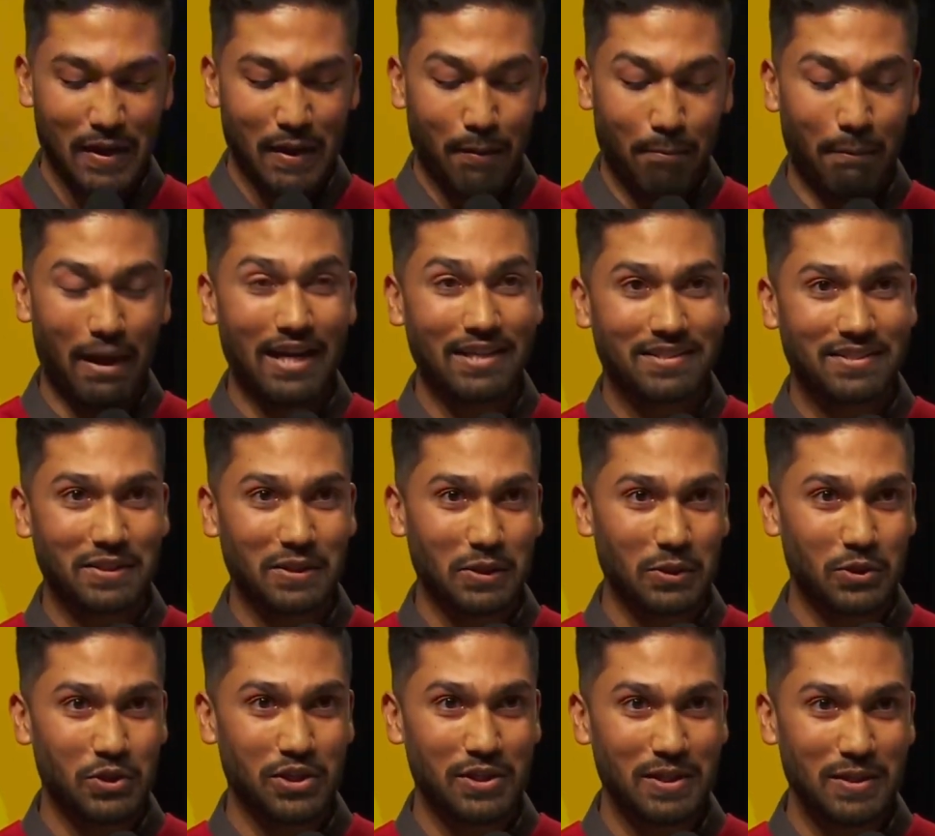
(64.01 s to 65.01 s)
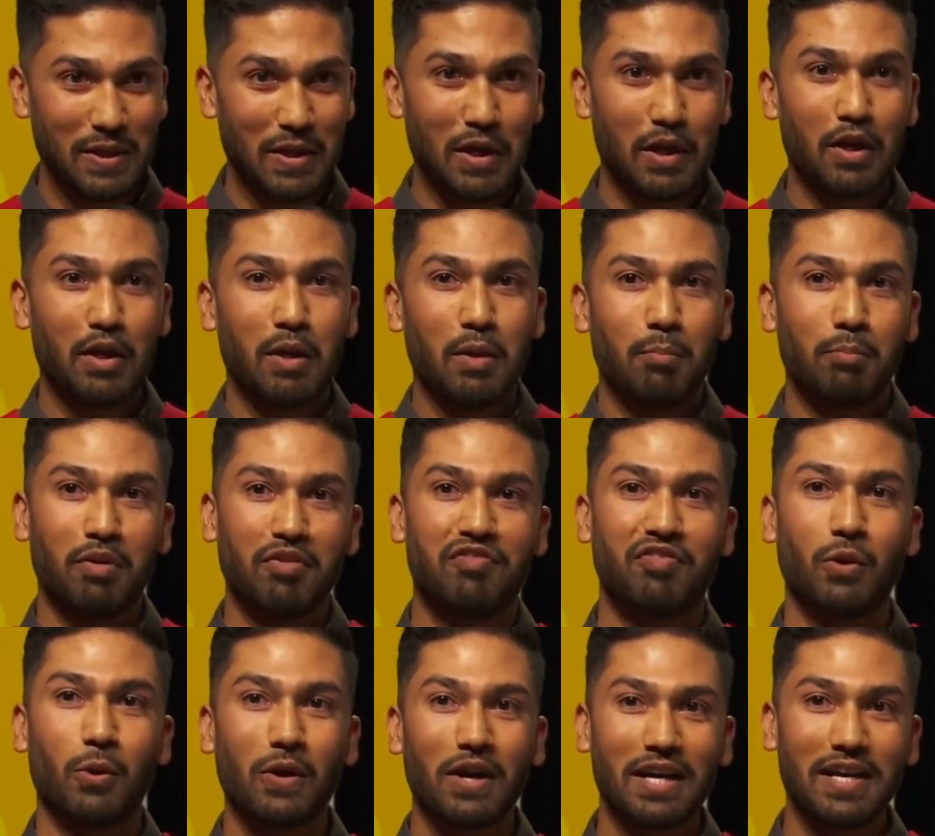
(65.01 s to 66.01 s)
My solution?
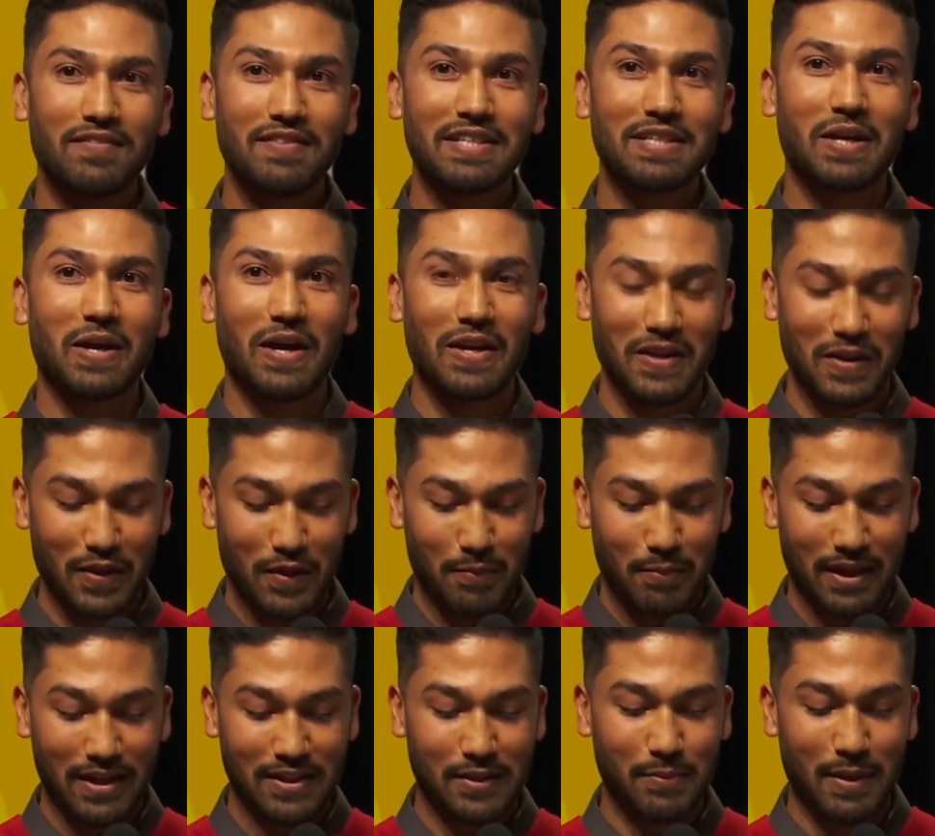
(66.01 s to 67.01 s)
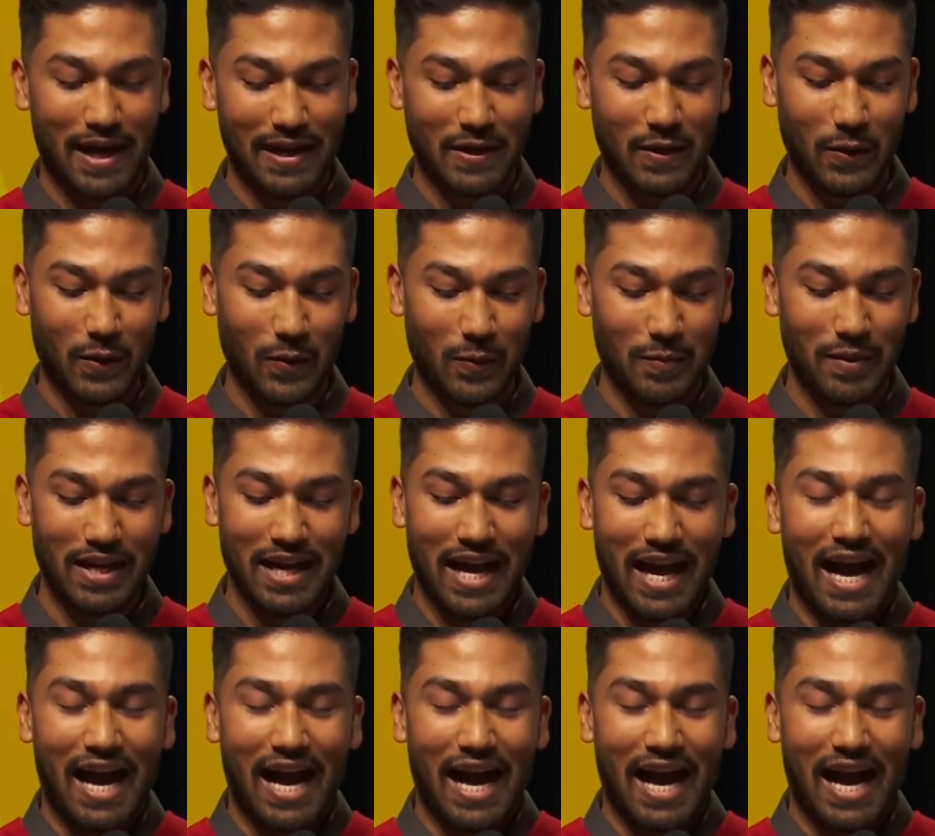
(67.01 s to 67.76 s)
Before I even got on the bus back home,